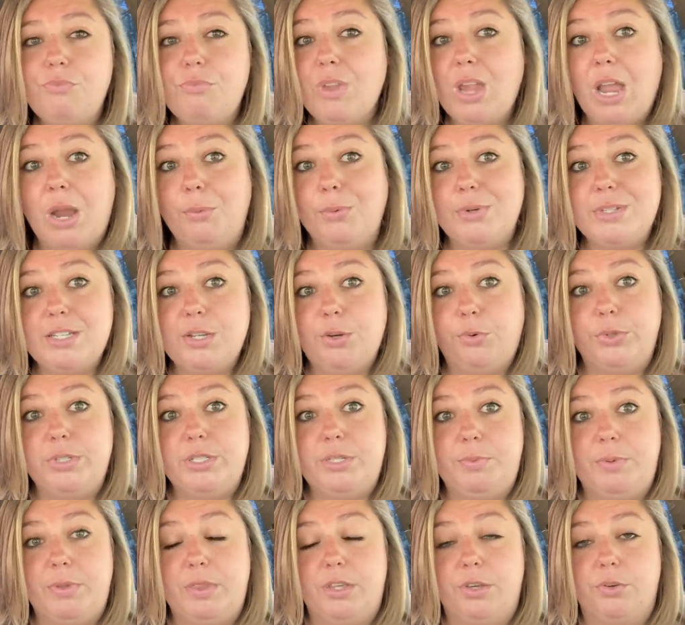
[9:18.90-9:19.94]
I wasn't going
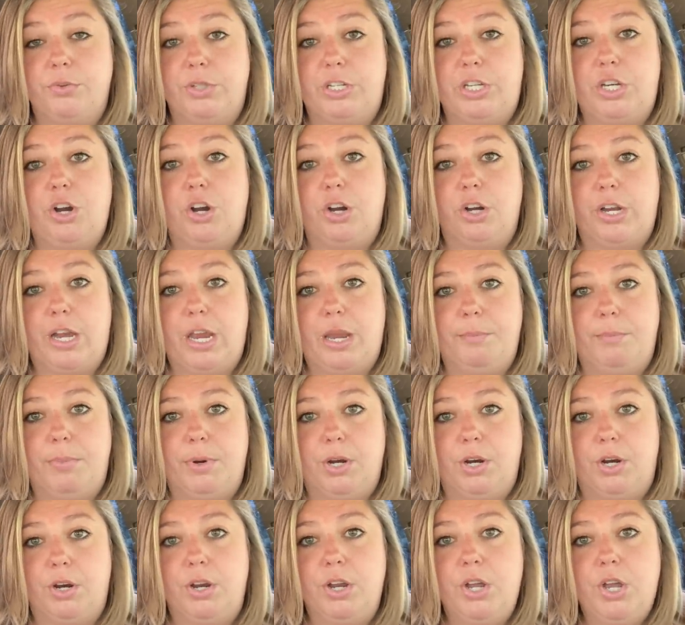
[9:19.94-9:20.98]
to be the only car
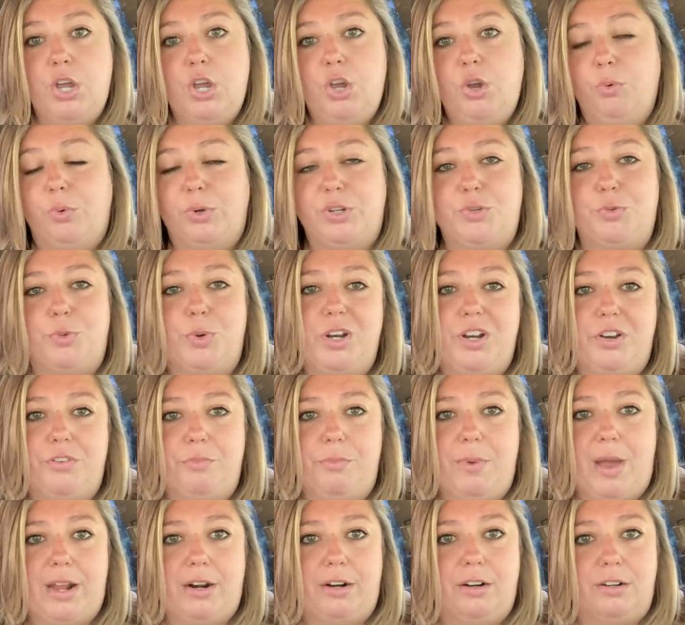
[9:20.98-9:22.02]
camper, which wouldn't have
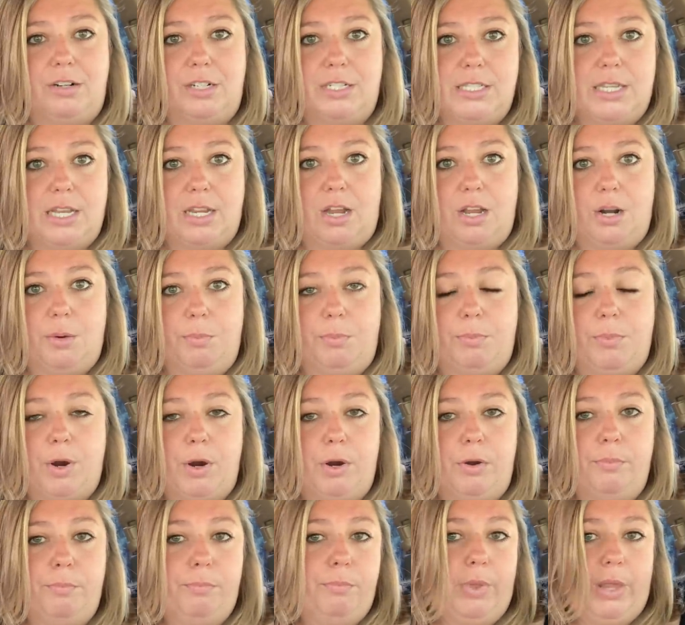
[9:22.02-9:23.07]
mattered because I got
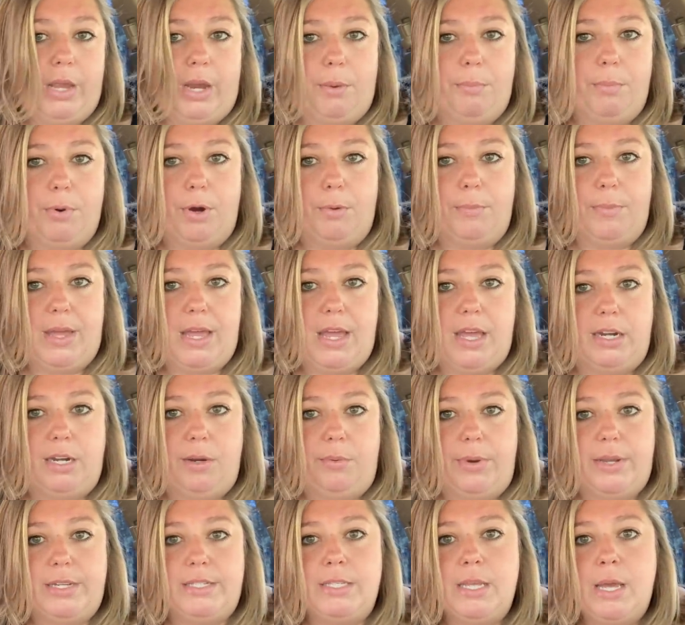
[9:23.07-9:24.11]
a permit
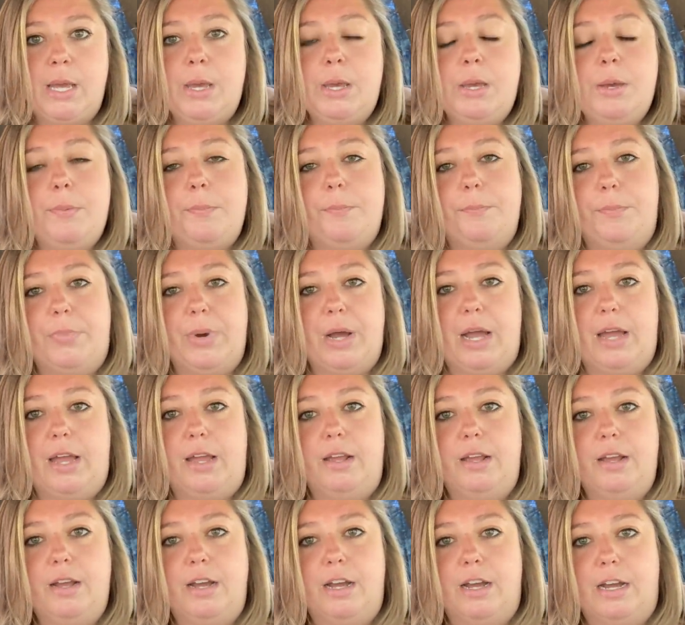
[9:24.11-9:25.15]
anyways.
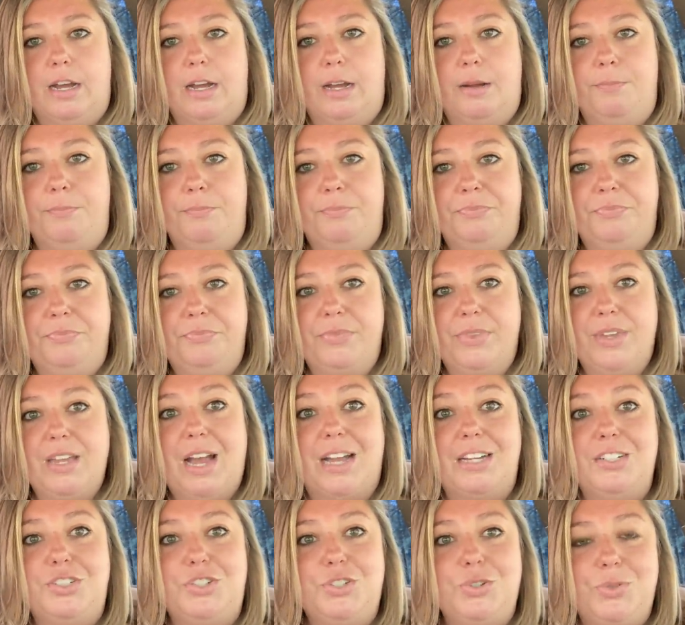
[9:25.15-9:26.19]
But
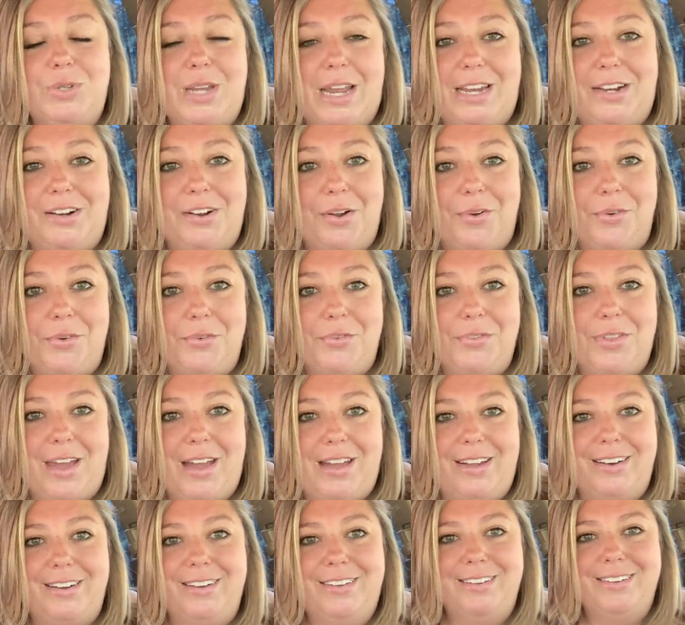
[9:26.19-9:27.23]
I do take note of
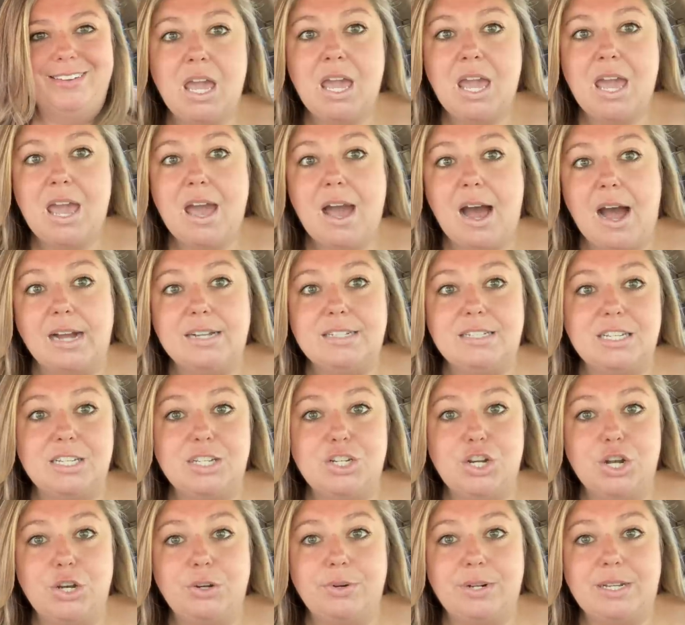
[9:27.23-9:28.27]
that. I did
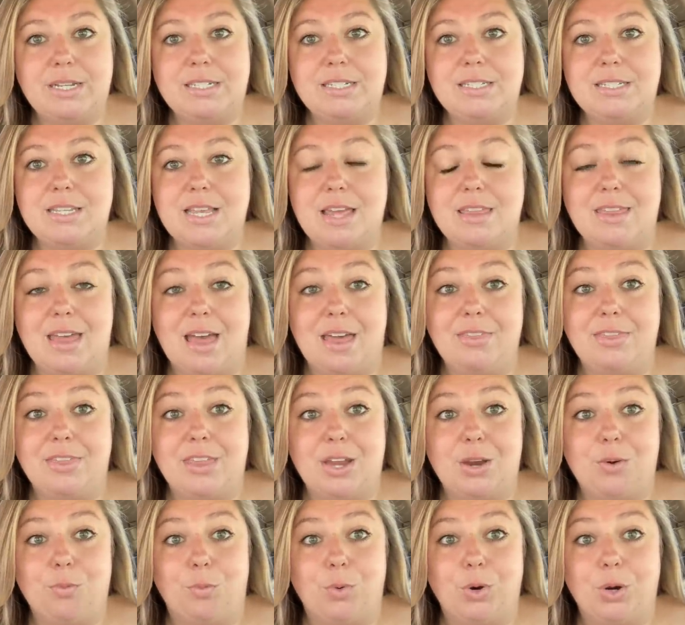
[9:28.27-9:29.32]
notice that
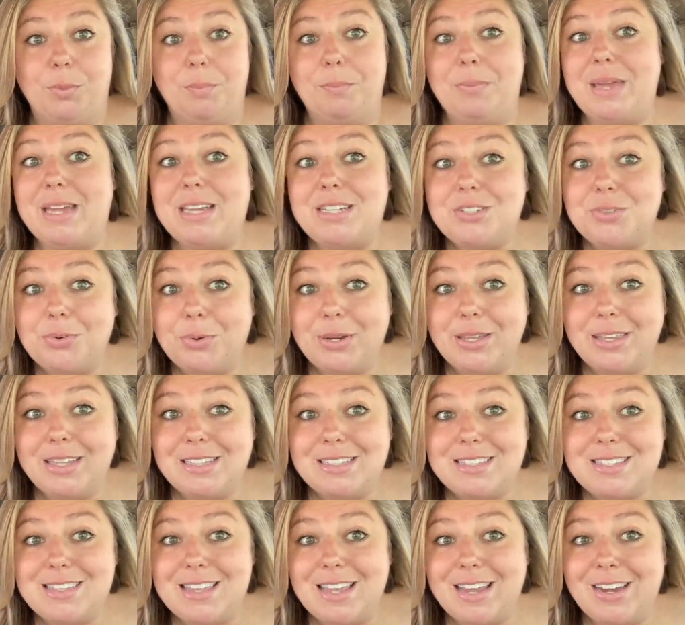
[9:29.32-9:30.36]
there were pit
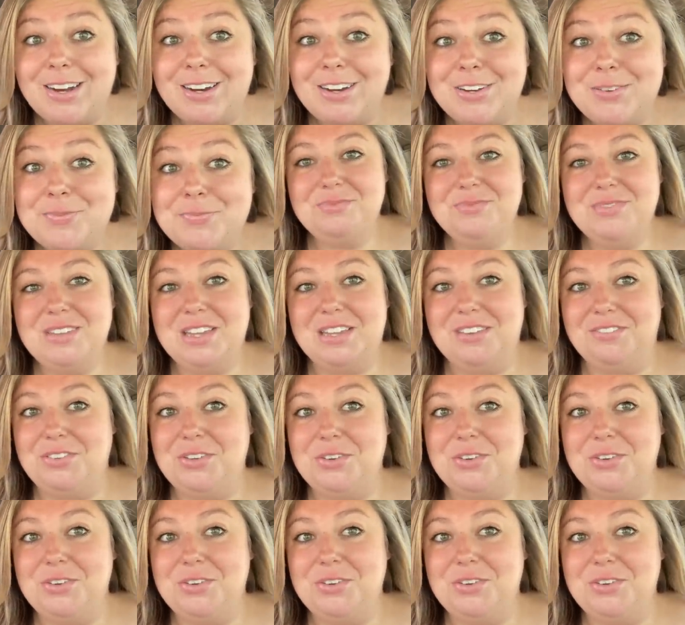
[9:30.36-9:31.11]
toilets there. If